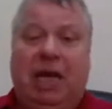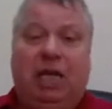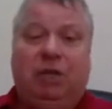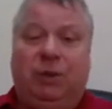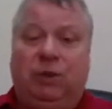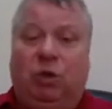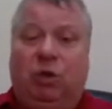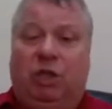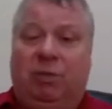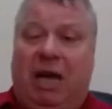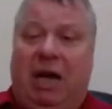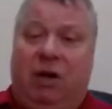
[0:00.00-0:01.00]
As we talked
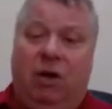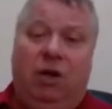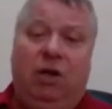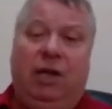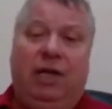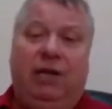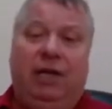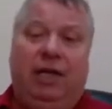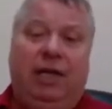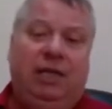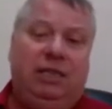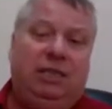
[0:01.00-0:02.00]
about earlier in
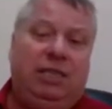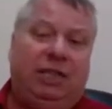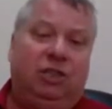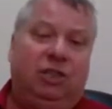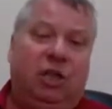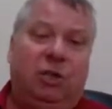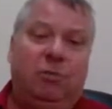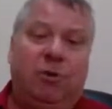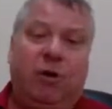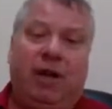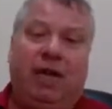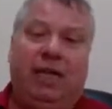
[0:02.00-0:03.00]
the section on
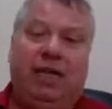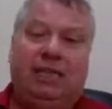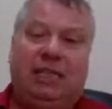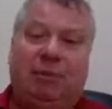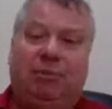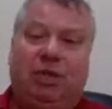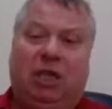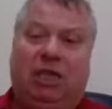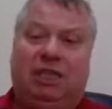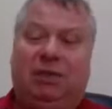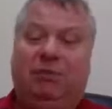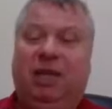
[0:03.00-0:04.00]
American
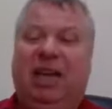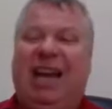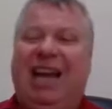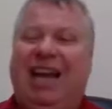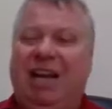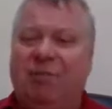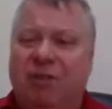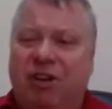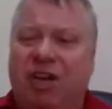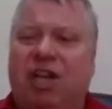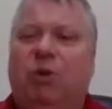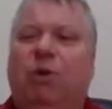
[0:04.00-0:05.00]
exceptionalism, in
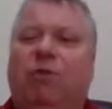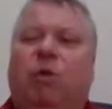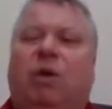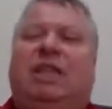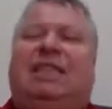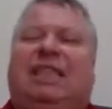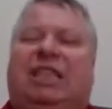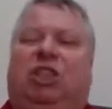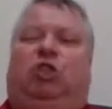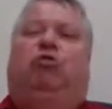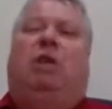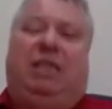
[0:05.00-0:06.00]
America we've always
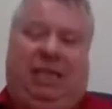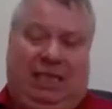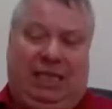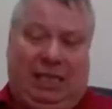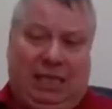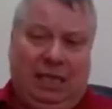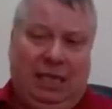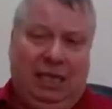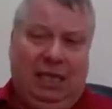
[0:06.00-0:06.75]
distrusted